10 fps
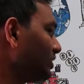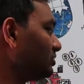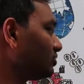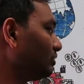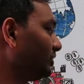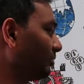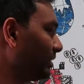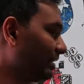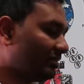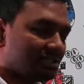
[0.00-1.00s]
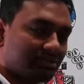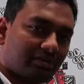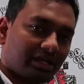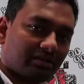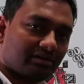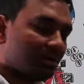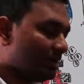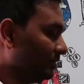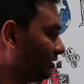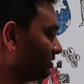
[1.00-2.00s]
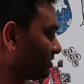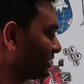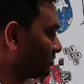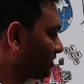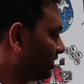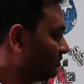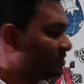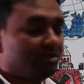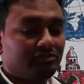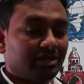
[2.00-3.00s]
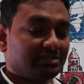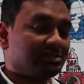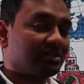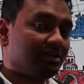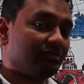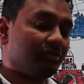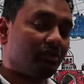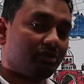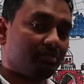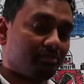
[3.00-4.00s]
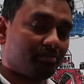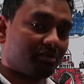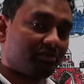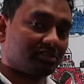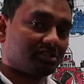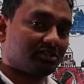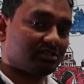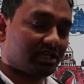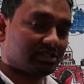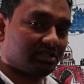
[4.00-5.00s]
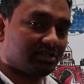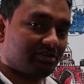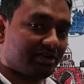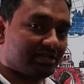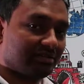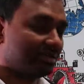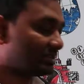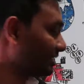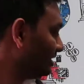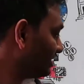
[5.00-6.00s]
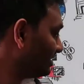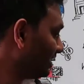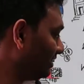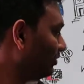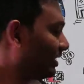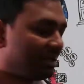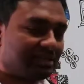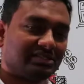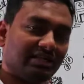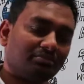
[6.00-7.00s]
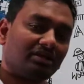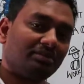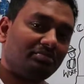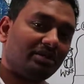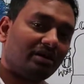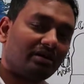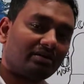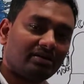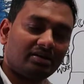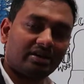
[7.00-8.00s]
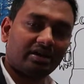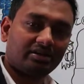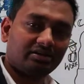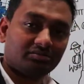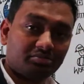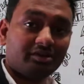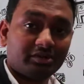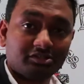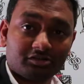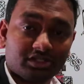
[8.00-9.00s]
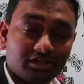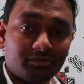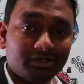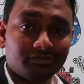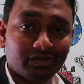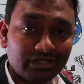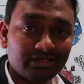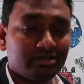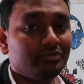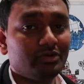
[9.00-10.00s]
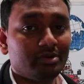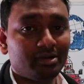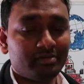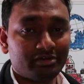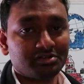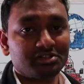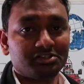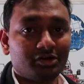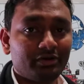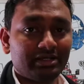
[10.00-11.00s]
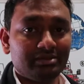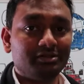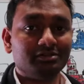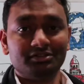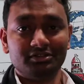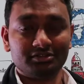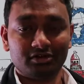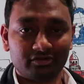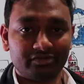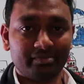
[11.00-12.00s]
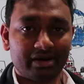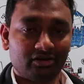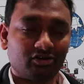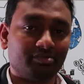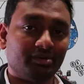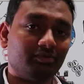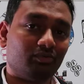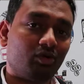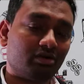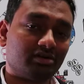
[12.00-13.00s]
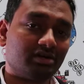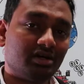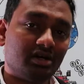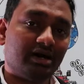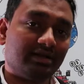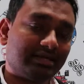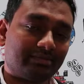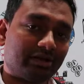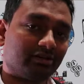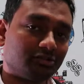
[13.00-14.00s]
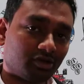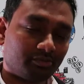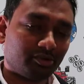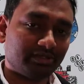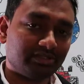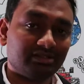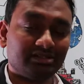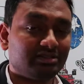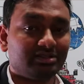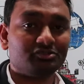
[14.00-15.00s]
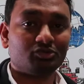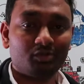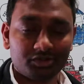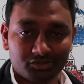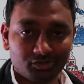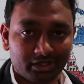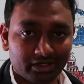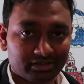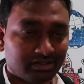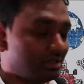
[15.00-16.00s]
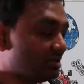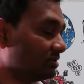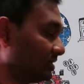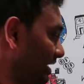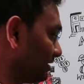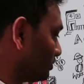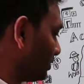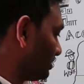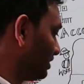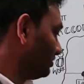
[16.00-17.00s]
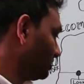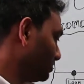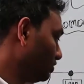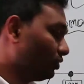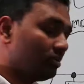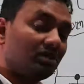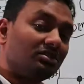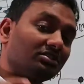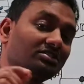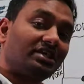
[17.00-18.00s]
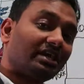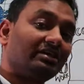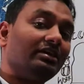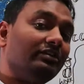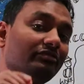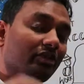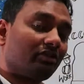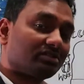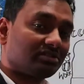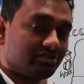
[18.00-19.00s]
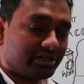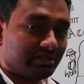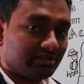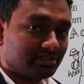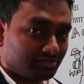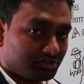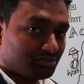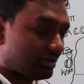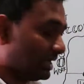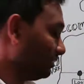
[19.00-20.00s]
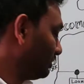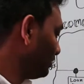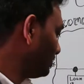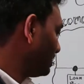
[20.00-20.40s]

so your migration plan, because sometimes if, as I said, if your profession is actually in a critical list, then you can actually apply PR, and pretty much the Australian government is willing to give you a permanent residency quickly, because there is a lot of demand. A lot of people want that particular job to be done, then there is no one is doing it. So that is one thing which is cool. Just check if yours in critical list, which is going to help you.